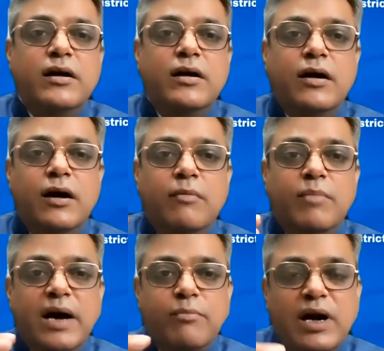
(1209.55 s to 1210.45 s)
by
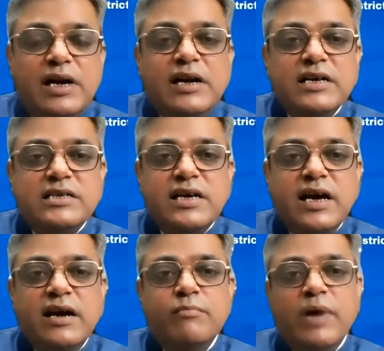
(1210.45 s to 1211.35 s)

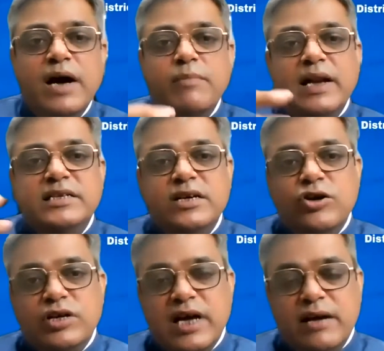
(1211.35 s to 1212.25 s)
multitasking, by managing your
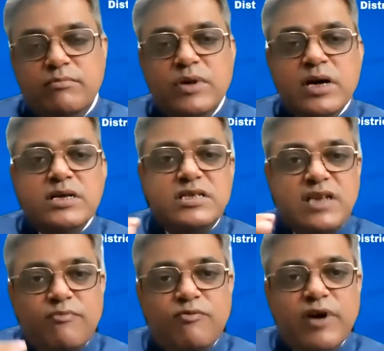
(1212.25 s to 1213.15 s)
time
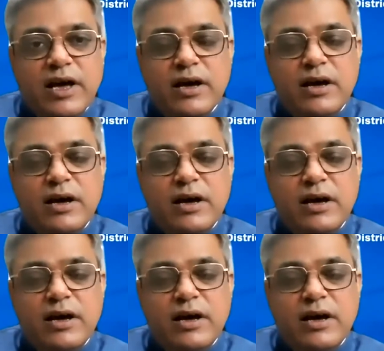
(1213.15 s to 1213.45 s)
some way,